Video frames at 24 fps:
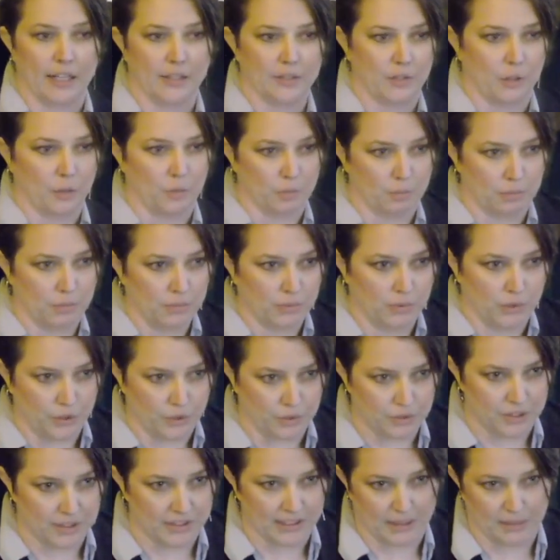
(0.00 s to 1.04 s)
So
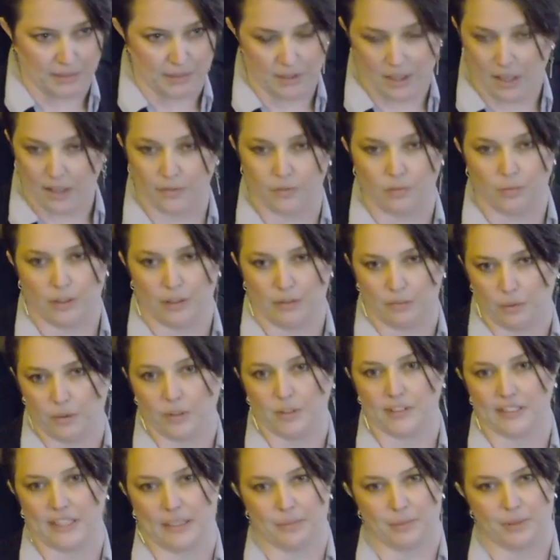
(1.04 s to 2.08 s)
use the same software, for
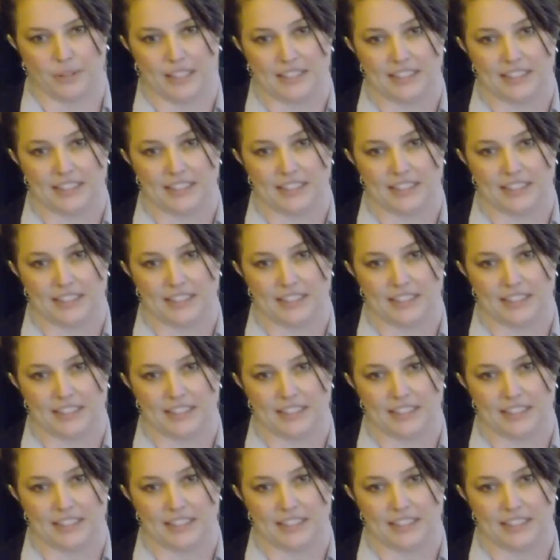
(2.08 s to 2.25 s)
example.